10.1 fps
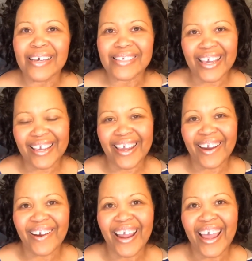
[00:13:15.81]
Take
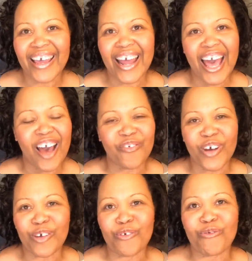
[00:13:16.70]
care and have
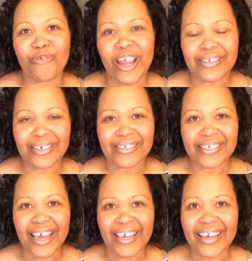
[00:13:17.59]
a great
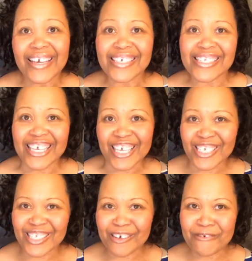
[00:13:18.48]
day. See you
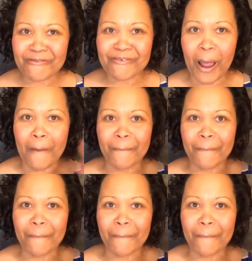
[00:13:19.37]
soon.